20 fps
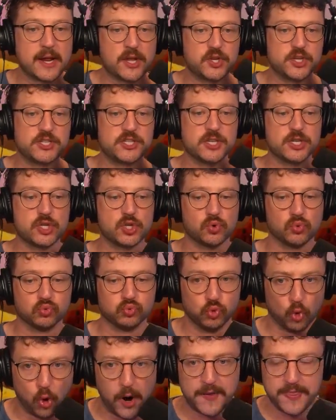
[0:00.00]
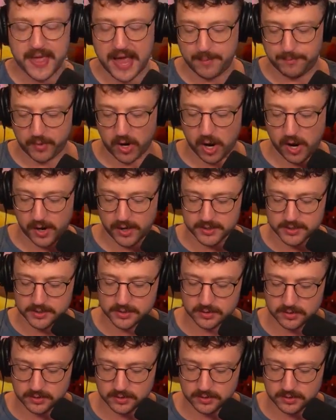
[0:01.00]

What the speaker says: just destroying that boss.